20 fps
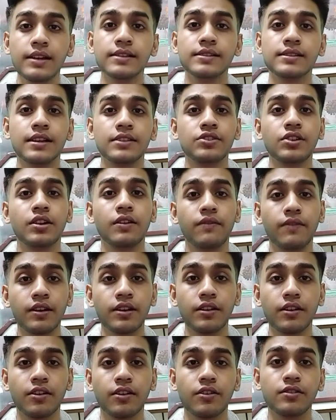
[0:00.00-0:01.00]
Such an event
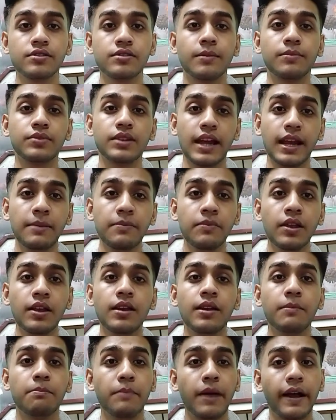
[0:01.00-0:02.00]
occurred some time
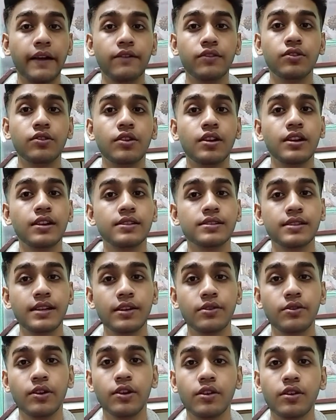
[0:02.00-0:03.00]
back with the Real
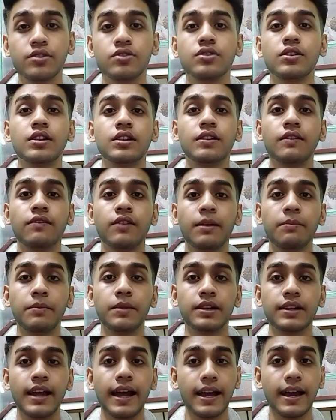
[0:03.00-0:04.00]
Estate Regulation and
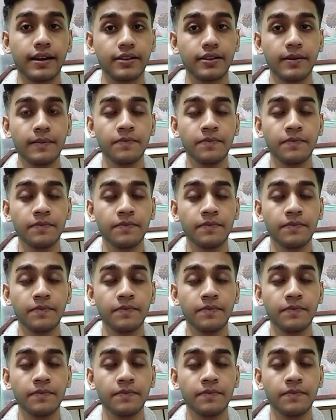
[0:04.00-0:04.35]
Development Act.